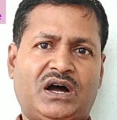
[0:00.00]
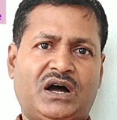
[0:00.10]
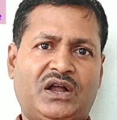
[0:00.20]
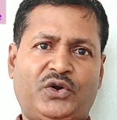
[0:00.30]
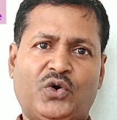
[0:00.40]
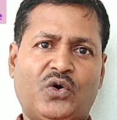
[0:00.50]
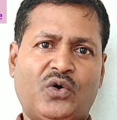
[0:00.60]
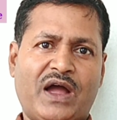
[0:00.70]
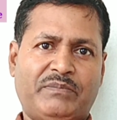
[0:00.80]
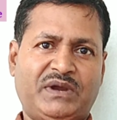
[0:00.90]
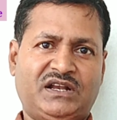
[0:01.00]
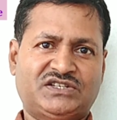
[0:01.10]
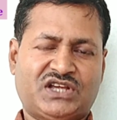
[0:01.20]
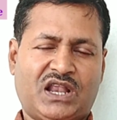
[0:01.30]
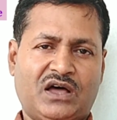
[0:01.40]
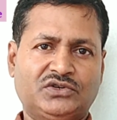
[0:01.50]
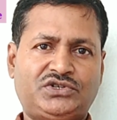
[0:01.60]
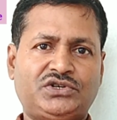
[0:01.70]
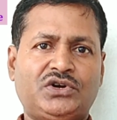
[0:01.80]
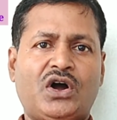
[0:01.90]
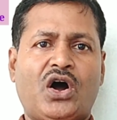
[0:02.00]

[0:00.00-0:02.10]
no appeal is allowed.